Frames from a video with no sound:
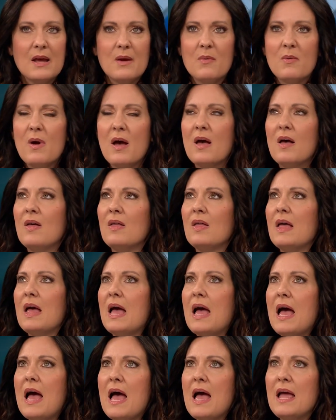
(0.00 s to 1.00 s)
Well,
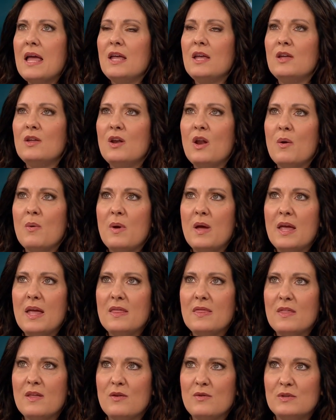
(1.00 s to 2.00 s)
uh, you know,
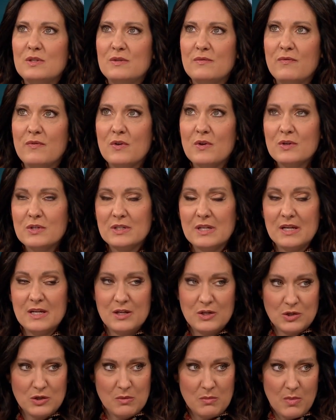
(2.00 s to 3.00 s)
in those first
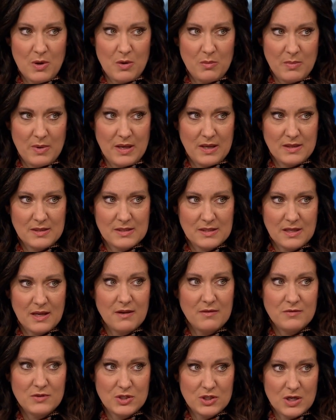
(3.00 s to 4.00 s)
initial moments
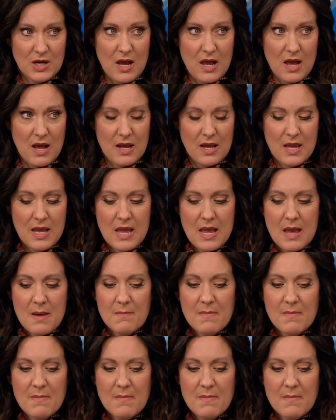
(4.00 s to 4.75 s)
of shock,